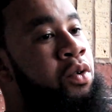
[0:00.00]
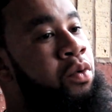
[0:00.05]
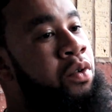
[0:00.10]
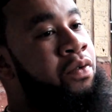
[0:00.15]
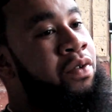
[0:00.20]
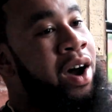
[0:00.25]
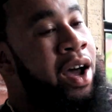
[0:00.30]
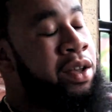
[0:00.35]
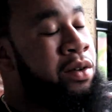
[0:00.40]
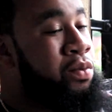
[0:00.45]

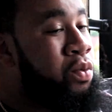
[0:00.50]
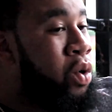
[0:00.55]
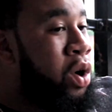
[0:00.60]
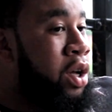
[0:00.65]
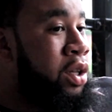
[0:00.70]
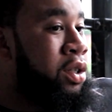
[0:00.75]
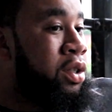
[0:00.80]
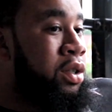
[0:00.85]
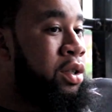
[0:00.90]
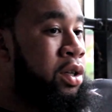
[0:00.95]
with Volume
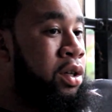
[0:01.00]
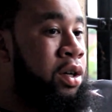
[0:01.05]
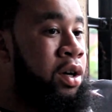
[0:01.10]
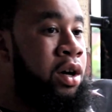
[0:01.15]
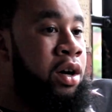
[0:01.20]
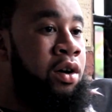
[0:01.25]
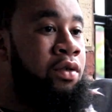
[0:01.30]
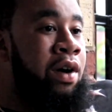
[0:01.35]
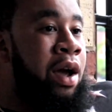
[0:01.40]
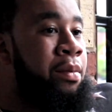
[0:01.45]
One
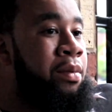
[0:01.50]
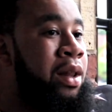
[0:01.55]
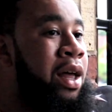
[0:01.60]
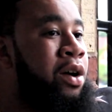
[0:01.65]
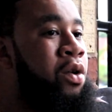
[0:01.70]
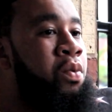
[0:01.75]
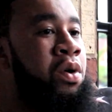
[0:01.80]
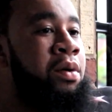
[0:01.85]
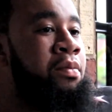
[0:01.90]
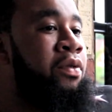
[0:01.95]
uh, right
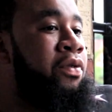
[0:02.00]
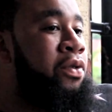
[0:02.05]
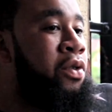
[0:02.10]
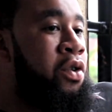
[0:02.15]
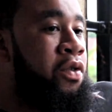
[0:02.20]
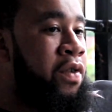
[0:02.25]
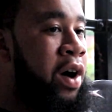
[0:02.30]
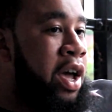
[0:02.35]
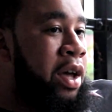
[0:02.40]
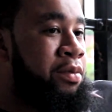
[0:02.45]
like a week
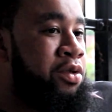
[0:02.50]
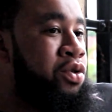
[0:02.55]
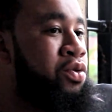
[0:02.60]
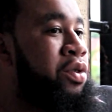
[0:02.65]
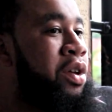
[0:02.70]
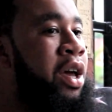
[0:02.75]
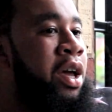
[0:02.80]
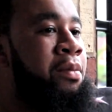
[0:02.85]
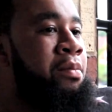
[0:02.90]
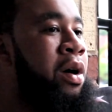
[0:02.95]
before Volume Two
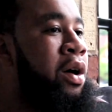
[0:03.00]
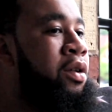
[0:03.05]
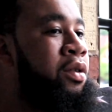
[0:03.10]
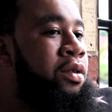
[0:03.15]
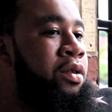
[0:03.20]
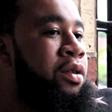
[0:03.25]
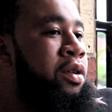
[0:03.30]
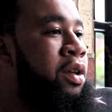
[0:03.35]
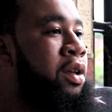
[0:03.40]
came out,